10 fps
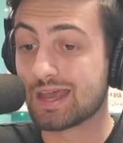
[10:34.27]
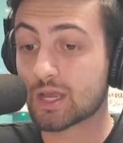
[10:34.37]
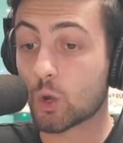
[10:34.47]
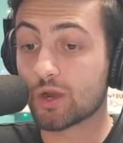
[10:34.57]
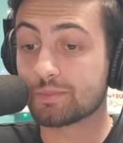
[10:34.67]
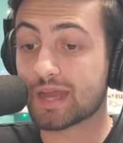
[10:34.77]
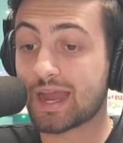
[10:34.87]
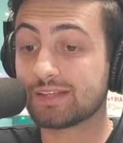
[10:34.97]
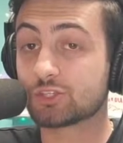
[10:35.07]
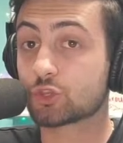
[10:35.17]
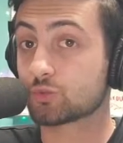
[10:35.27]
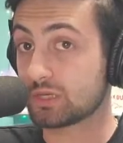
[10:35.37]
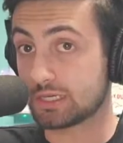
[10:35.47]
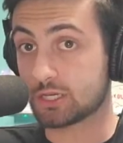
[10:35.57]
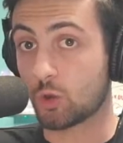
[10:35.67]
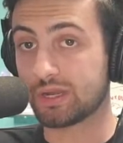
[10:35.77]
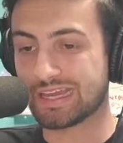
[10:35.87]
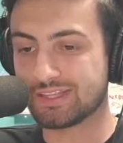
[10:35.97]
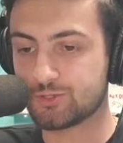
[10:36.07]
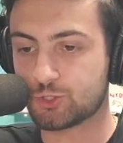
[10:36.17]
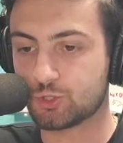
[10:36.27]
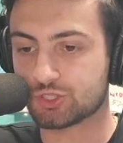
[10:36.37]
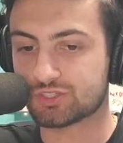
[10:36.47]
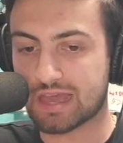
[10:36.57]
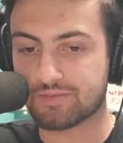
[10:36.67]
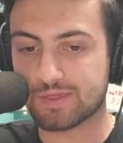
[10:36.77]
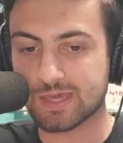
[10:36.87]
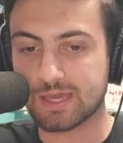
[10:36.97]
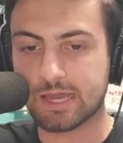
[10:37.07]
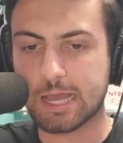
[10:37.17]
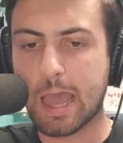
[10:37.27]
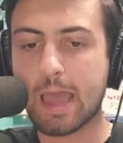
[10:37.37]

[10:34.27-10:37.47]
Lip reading: going up 9-3 going into the 7th inning.